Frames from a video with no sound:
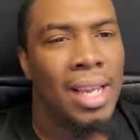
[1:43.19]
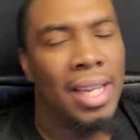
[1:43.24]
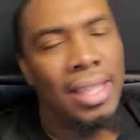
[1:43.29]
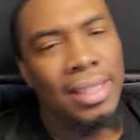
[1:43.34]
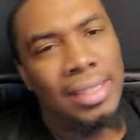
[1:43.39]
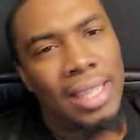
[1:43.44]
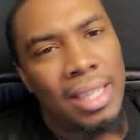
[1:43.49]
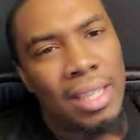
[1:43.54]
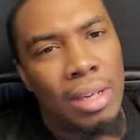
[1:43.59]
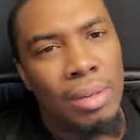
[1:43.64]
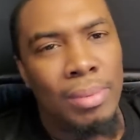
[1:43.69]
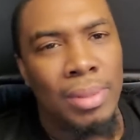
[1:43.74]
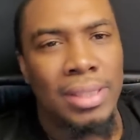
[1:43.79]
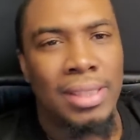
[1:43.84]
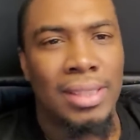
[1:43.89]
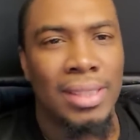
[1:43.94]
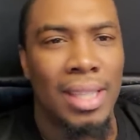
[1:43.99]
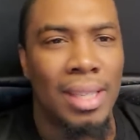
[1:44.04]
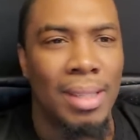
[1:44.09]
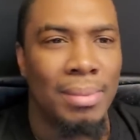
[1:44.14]
He said, yo,
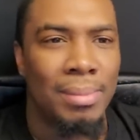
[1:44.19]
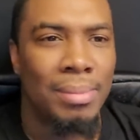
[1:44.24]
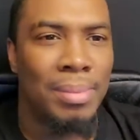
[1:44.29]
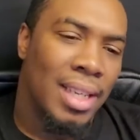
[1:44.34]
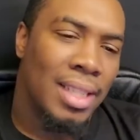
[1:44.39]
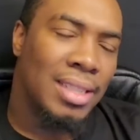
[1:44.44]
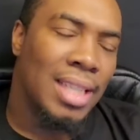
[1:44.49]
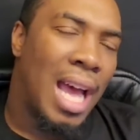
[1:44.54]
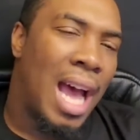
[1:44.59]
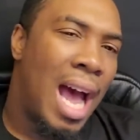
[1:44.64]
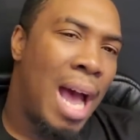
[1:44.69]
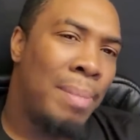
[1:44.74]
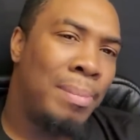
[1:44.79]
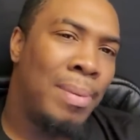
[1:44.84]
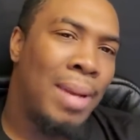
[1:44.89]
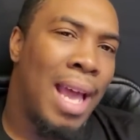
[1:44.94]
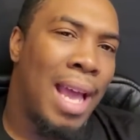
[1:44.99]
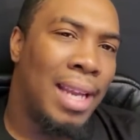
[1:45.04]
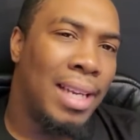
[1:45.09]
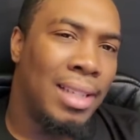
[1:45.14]
what's up? His op
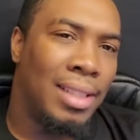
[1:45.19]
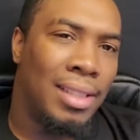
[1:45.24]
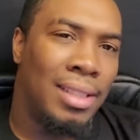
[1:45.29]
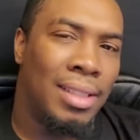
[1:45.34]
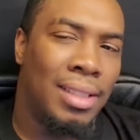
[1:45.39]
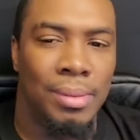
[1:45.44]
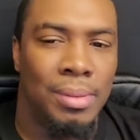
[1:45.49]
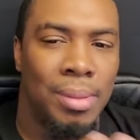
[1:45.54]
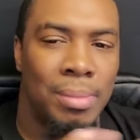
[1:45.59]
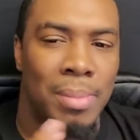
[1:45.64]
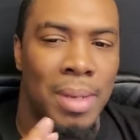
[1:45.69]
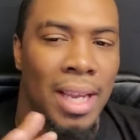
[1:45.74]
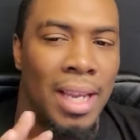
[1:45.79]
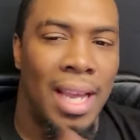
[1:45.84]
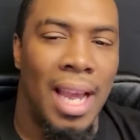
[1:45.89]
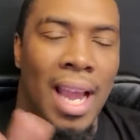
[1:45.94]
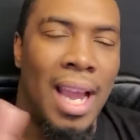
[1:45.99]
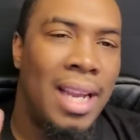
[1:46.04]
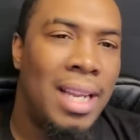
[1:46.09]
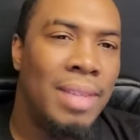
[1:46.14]
like, man,
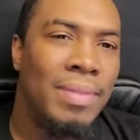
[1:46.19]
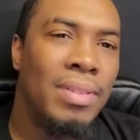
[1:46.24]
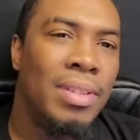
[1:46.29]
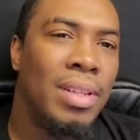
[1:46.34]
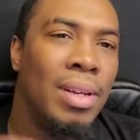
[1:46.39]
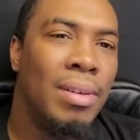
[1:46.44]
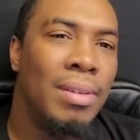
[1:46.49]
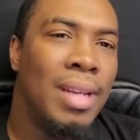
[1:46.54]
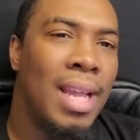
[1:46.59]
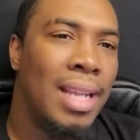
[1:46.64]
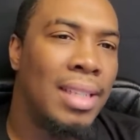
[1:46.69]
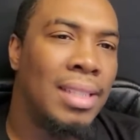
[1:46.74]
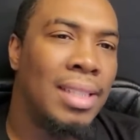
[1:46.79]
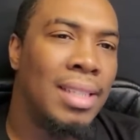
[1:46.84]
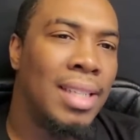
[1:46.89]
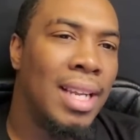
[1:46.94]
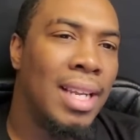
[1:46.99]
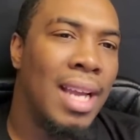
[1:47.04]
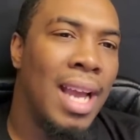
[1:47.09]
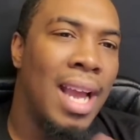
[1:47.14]
I ain't even on that
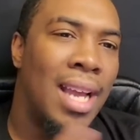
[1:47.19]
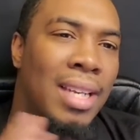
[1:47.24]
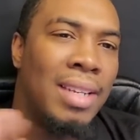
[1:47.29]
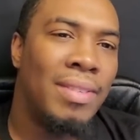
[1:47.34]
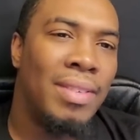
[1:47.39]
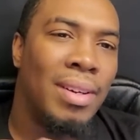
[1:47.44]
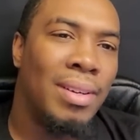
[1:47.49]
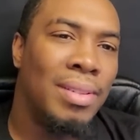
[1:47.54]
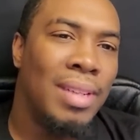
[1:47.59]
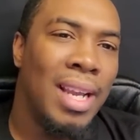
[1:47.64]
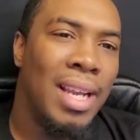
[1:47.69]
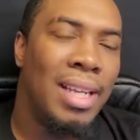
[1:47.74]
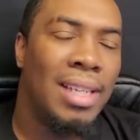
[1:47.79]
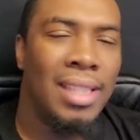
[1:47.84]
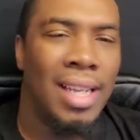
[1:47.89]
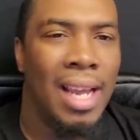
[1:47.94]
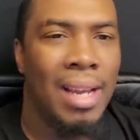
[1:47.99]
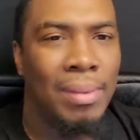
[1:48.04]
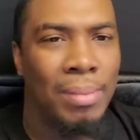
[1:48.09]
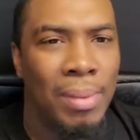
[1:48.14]
today. I ain't even on that. He
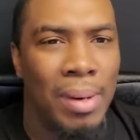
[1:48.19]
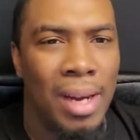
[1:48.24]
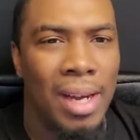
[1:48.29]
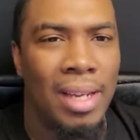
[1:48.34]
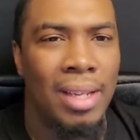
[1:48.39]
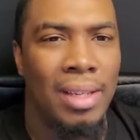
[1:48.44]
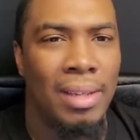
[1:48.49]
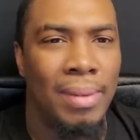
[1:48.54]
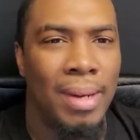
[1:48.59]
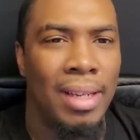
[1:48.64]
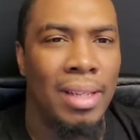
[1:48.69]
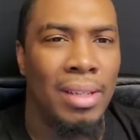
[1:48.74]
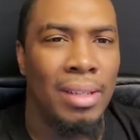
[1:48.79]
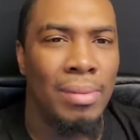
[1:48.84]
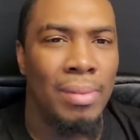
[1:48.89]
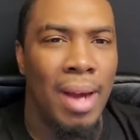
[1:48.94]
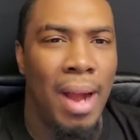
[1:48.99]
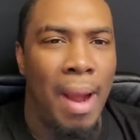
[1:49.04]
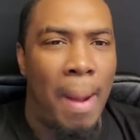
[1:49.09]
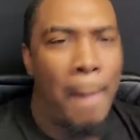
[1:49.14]
like, what? You ain't
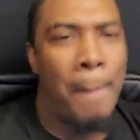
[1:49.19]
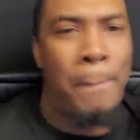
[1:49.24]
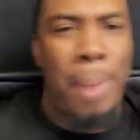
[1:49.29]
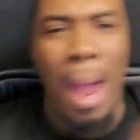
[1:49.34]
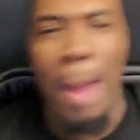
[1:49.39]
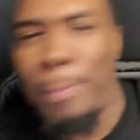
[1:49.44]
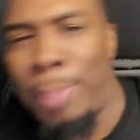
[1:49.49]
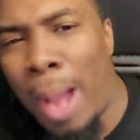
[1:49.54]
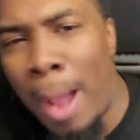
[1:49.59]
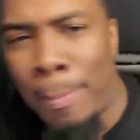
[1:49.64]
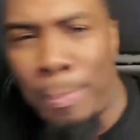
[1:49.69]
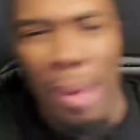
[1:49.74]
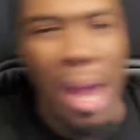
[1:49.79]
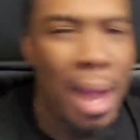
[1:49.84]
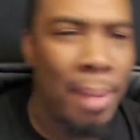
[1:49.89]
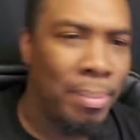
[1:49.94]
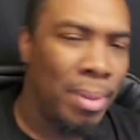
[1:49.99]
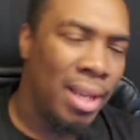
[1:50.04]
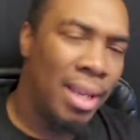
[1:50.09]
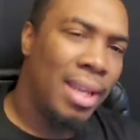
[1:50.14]
on what? Pop, pop,
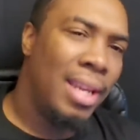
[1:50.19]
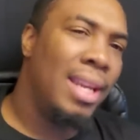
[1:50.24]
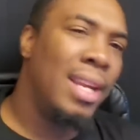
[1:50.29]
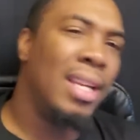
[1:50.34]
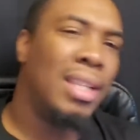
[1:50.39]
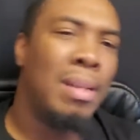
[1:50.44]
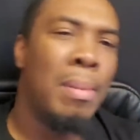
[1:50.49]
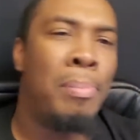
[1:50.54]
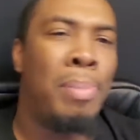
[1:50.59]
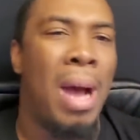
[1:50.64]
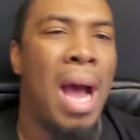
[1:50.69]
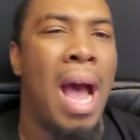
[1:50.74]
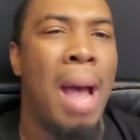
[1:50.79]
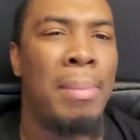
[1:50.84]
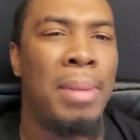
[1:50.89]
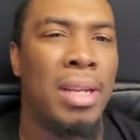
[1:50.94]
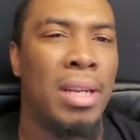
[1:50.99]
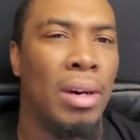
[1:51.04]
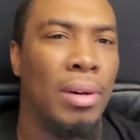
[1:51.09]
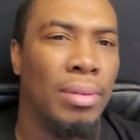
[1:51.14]
pop. He get the
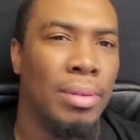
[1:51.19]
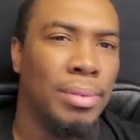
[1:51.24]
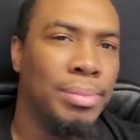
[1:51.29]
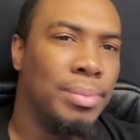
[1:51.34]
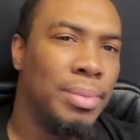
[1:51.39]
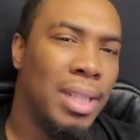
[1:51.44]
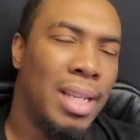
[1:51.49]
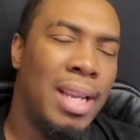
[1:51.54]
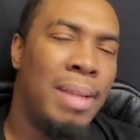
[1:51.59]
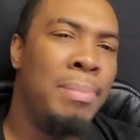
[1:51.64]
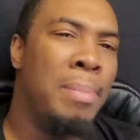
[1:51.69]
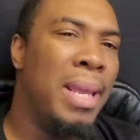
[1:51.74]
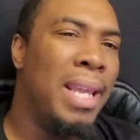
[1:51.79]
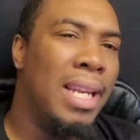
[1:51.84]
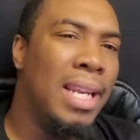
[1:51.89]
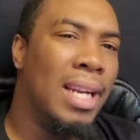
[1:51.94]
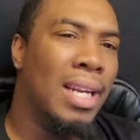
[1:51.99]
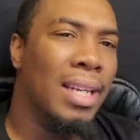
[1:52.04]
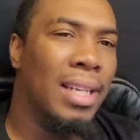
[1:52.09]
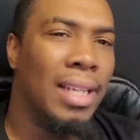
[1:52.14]
bombing on him
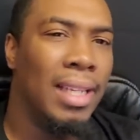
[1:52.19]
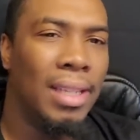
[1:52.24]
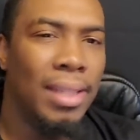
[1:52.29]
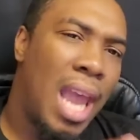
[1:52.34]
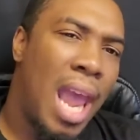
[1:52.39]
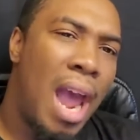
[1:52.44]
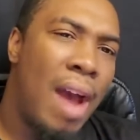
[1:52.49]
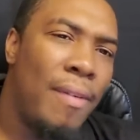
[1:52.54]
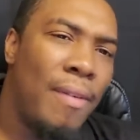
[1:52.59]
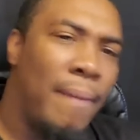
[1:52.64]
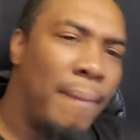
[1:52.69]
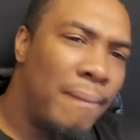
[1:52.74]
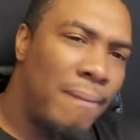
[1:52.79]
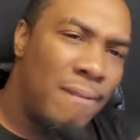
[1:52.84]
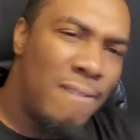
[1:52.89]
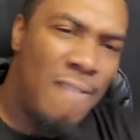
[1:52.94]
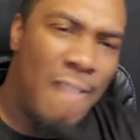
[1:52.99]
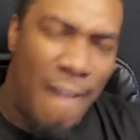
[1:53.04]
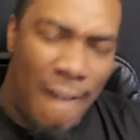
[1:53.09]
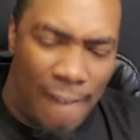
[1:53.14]
immediately. Calvin,
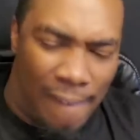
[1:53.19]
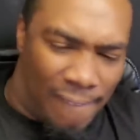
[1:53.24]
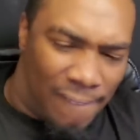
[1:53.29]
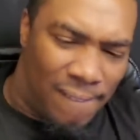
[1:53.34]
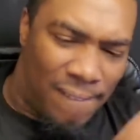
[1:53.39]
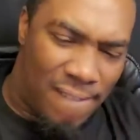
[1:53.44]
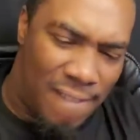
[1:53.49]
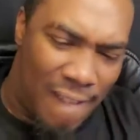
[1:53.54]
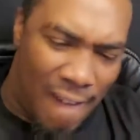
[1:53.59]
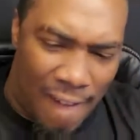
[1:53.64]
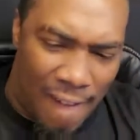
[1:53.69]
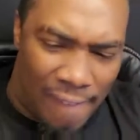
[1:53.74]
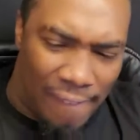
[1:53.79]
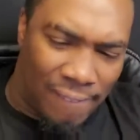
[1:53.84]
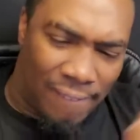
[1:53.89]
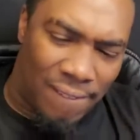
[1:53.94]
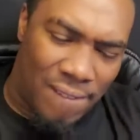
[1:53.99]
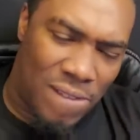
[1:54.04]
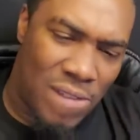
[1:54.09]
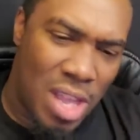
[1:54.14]

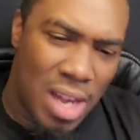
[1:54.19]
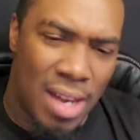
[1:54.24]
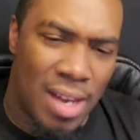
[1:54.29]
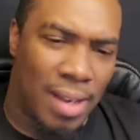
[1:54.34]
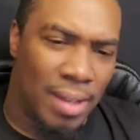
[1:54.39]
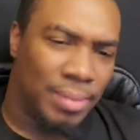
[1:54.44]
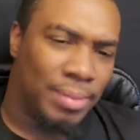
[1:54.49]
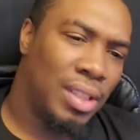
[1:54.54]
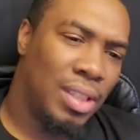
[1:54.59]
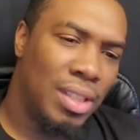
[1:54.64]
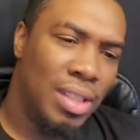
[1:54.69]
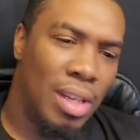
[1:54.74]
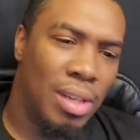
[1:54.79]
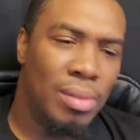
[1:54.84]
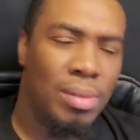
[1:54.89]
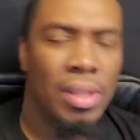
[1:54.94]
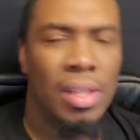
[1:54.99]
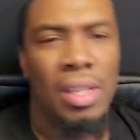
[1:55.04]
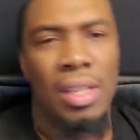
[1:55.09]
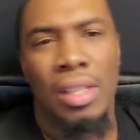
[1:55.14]
you
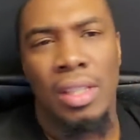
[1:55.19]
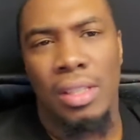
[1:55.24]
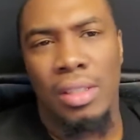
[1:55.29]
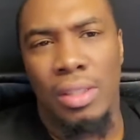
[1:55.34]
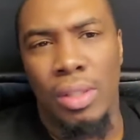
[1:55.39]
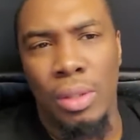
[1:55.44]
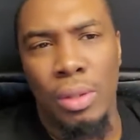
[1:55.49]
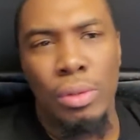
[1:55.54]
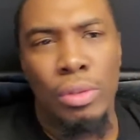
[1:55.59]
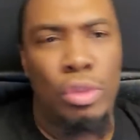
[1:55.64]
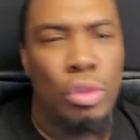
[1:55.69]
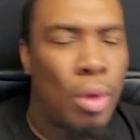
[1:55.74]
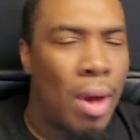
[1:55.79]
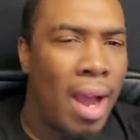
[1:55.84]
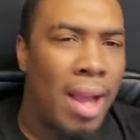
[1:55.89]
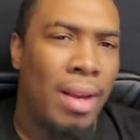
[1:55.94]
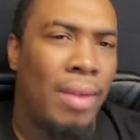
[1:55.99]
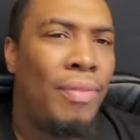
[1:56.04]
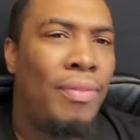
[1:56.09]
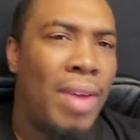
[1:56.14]
know, dude
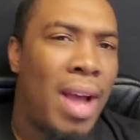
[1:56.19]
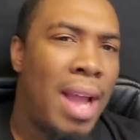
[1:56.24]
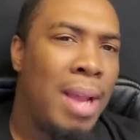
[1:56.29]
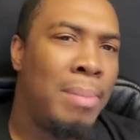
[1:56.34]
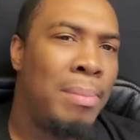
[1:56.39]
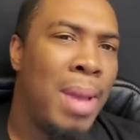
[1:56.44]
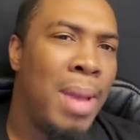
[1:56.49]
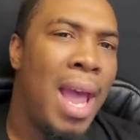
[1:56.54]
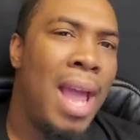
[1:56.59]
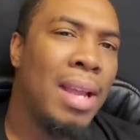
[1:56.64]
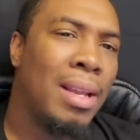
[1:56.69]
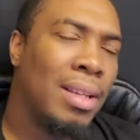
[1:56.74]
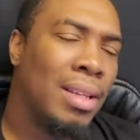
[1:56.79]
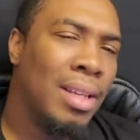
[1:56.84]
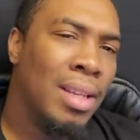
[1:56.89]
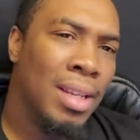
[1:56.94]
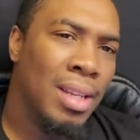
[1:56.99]
trying to fight back.